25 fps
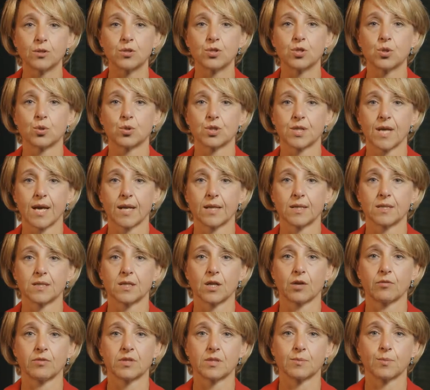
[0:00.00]
your tenants
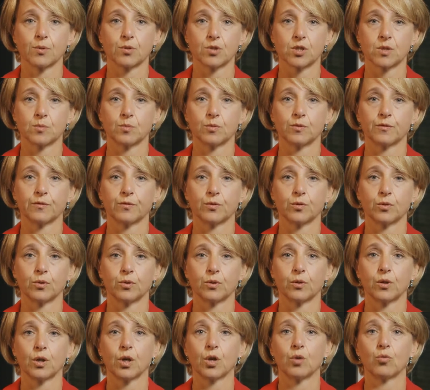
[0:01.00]
are responsible for,
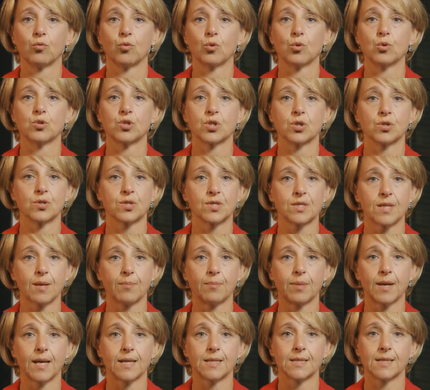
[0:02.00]
rules on
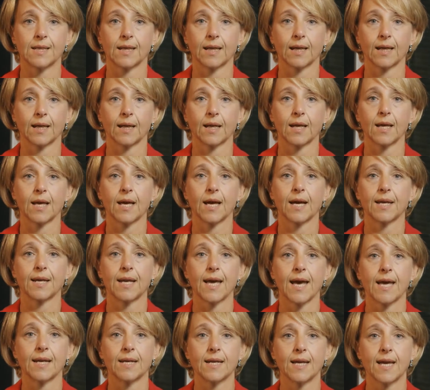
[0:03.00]
subletting, and
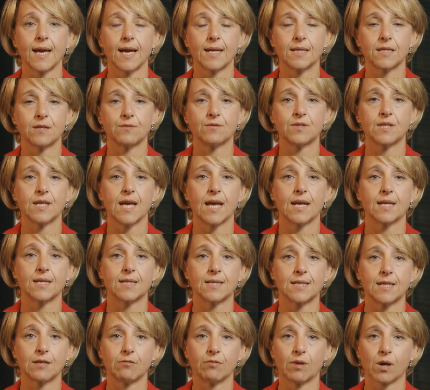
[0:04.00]
any end of
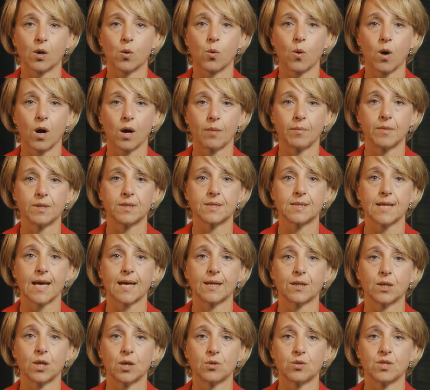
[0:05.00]
tenancy requirements
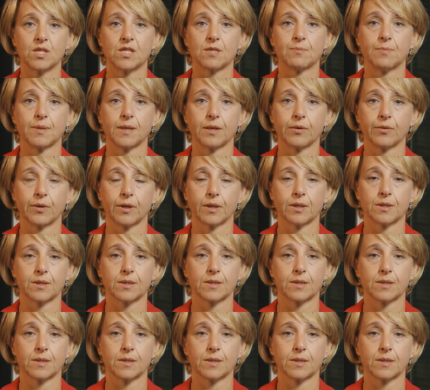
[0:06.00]
and notice periods.